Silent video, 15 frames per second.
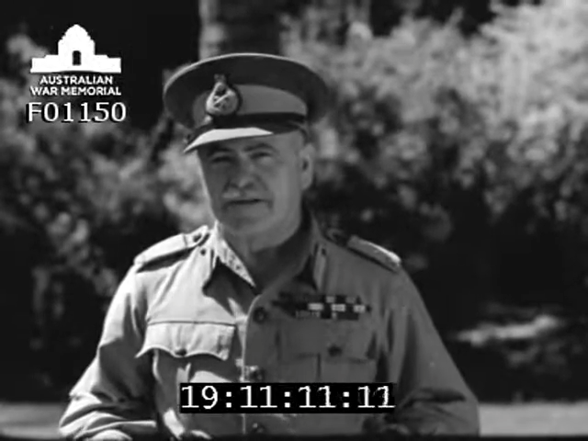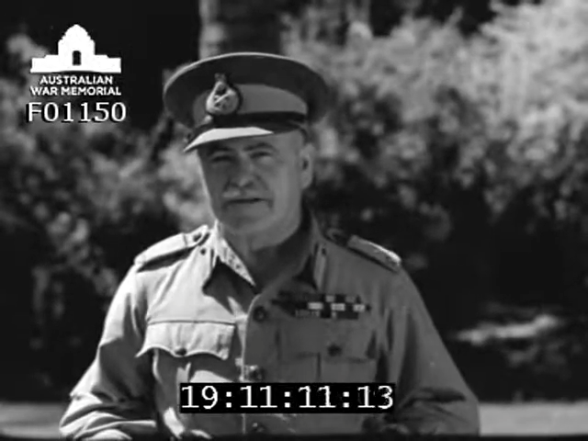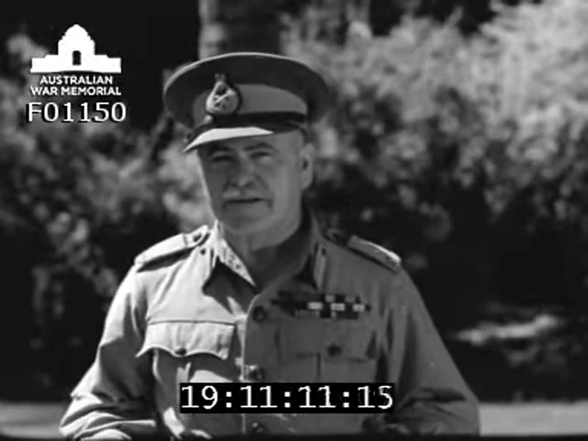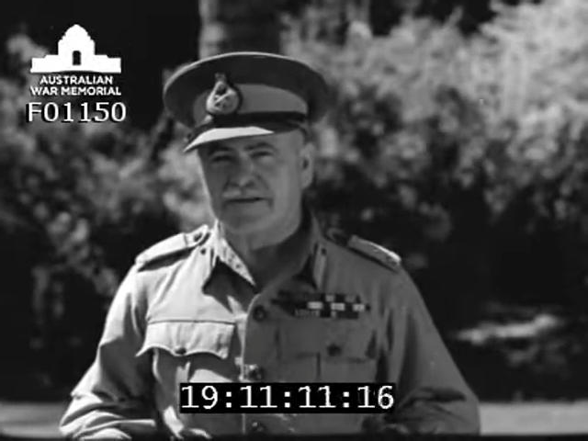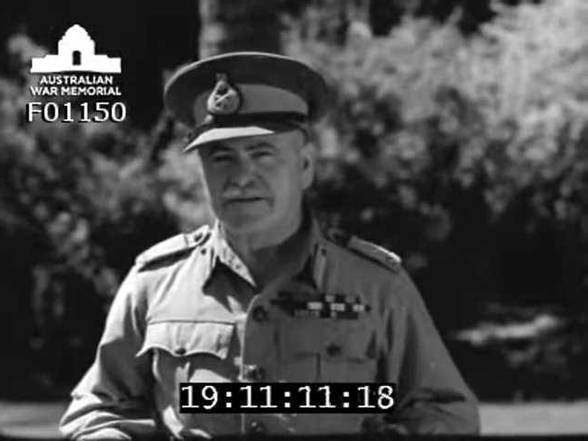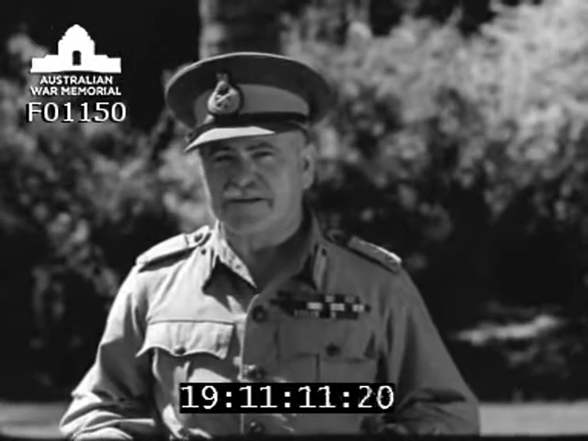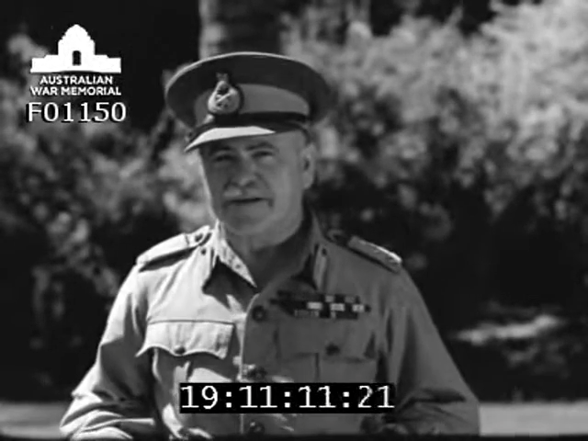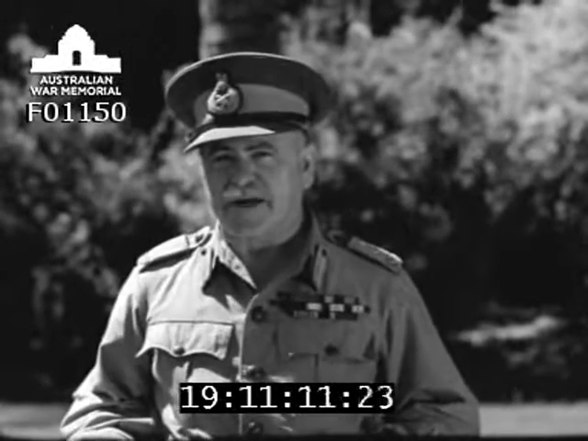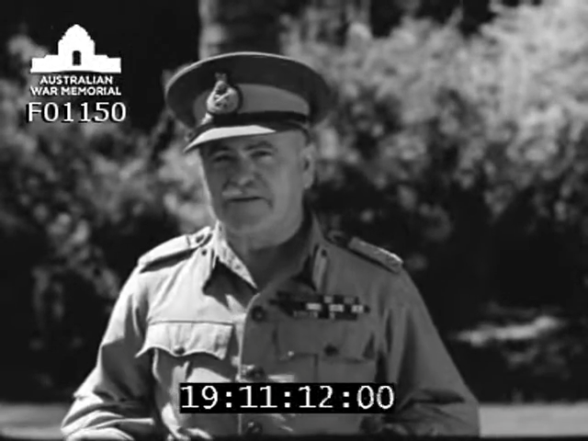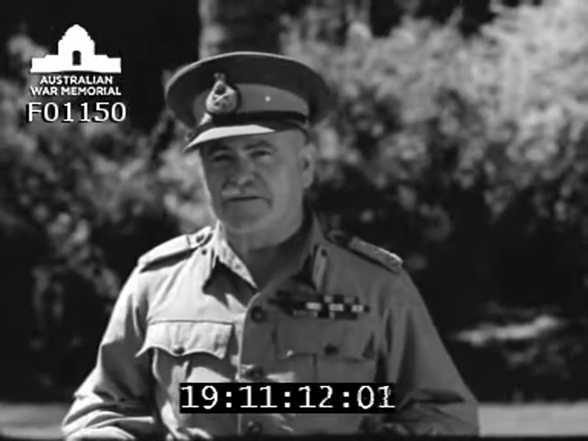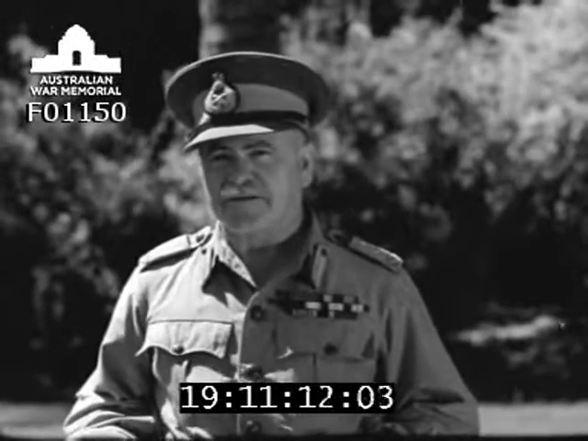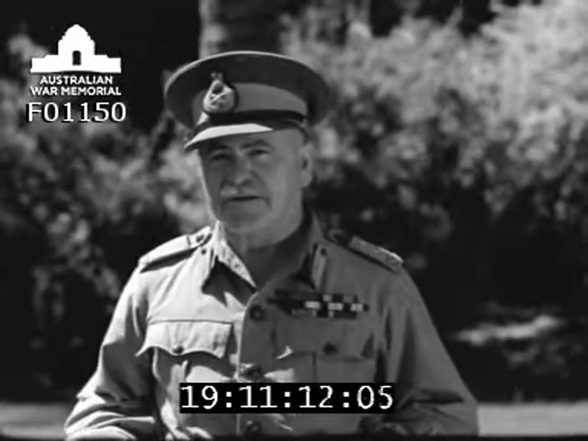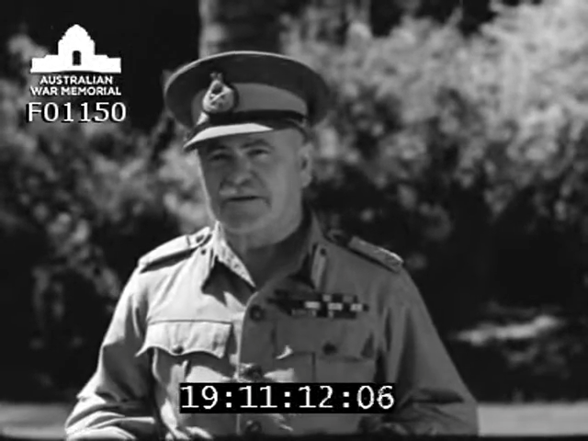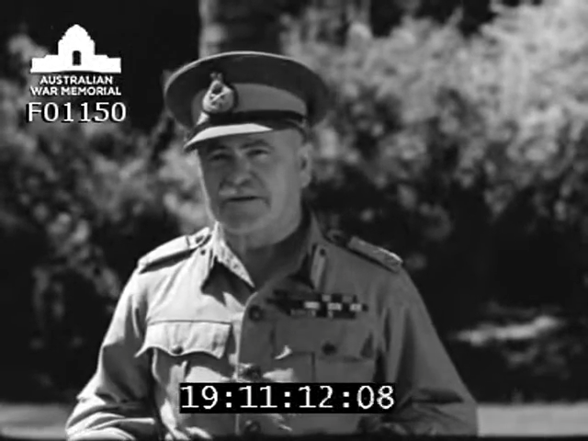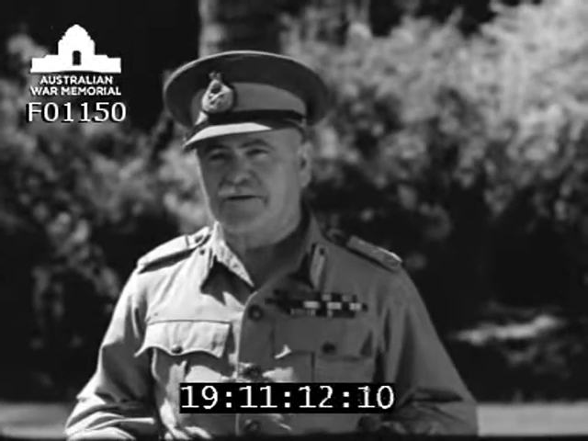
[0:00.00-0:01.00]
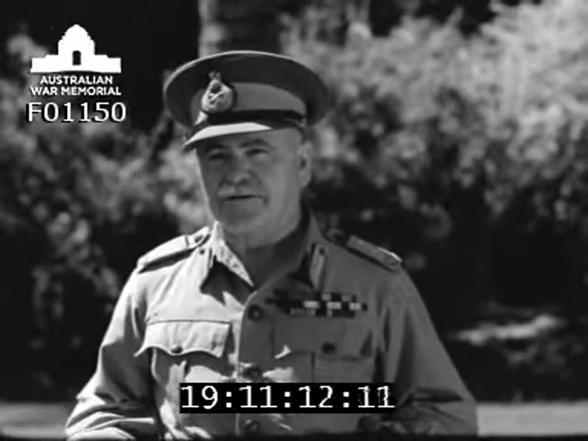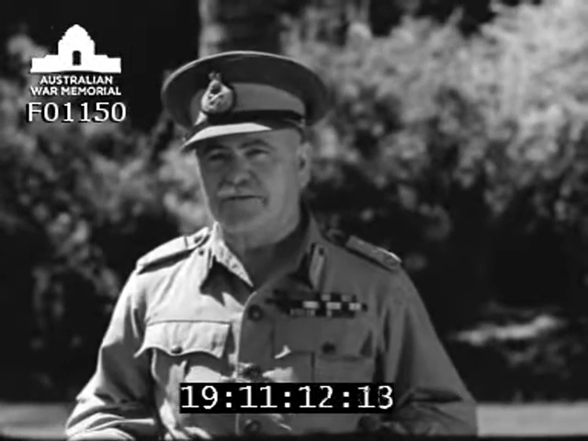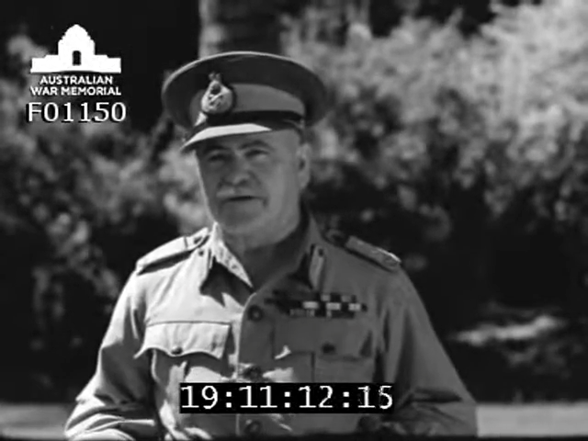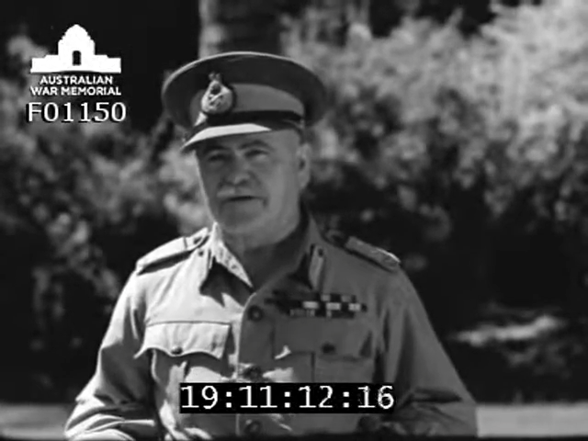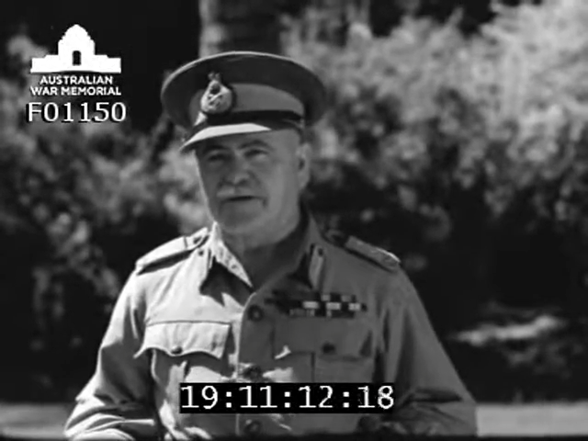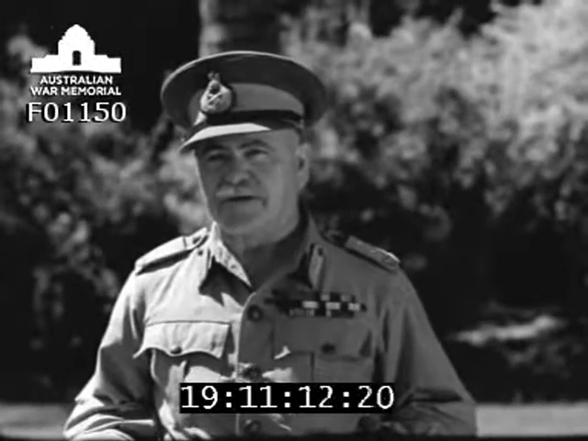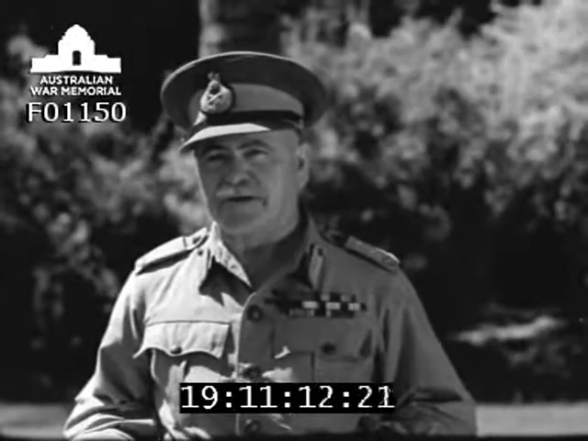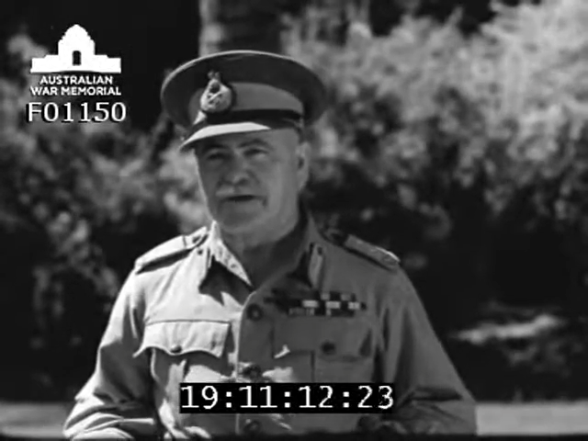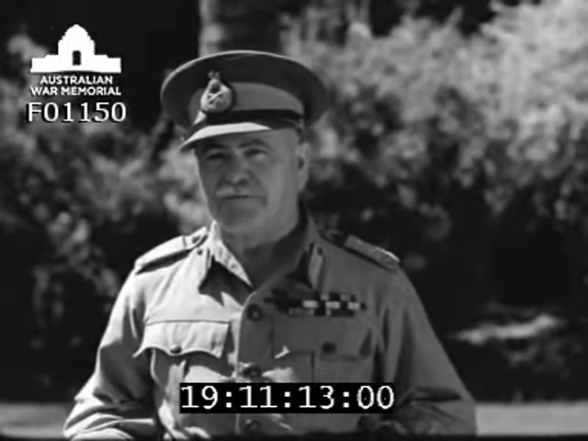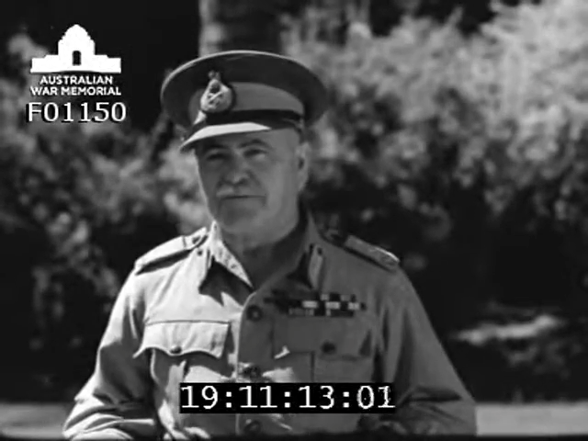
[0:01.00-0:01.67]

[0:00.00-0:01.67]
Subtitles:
that this country will